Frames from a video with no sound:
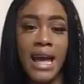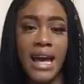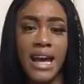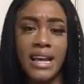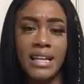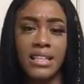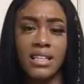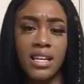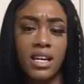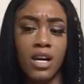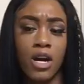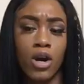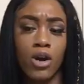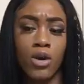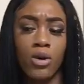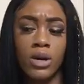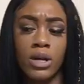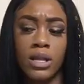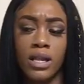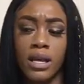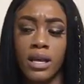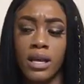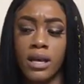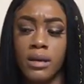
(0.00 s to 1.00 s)
I had the
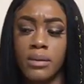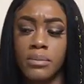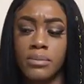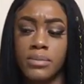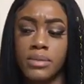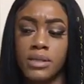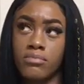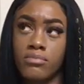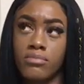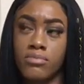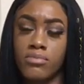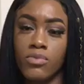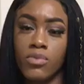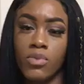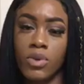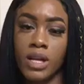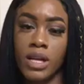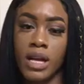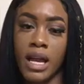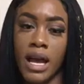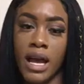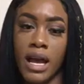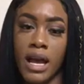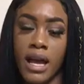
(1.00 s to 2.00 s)
gold clamp
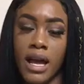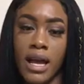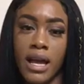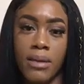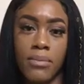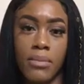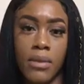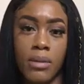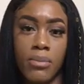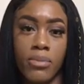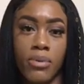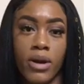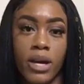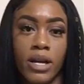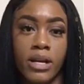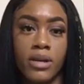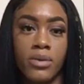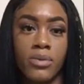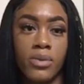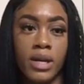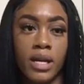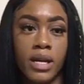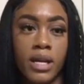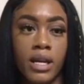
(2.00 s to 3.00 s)
when I had my
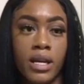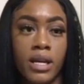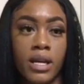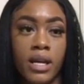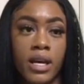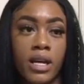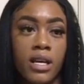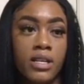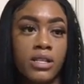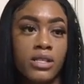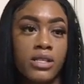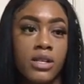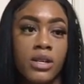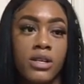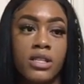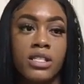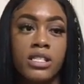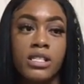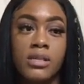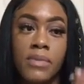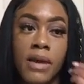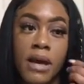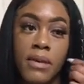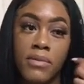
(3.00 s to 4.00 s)
braided wig, so it
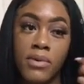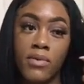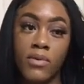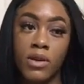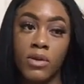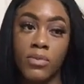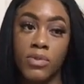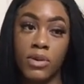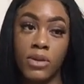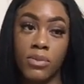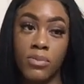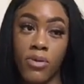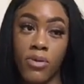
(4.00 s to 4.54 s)
just made me want to put a